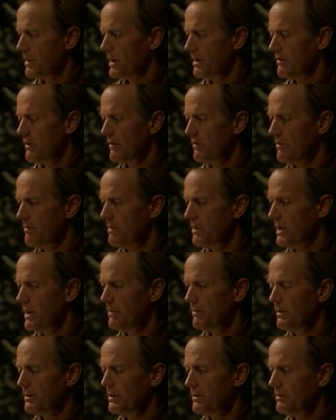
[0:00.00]
but I've never
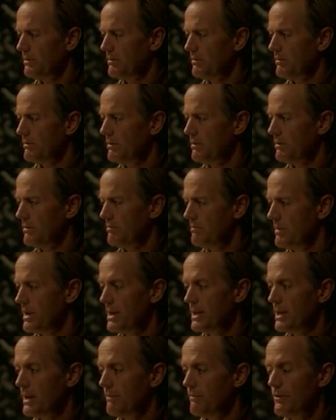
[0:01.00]
been able to
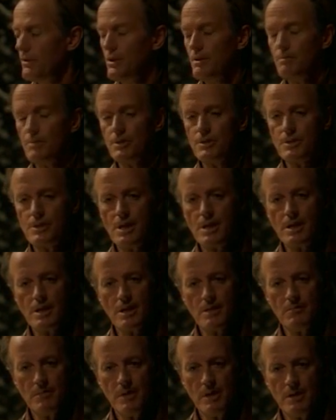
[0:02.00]
make up for the
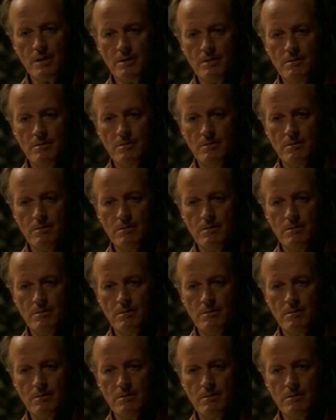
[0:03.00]
mistake I made.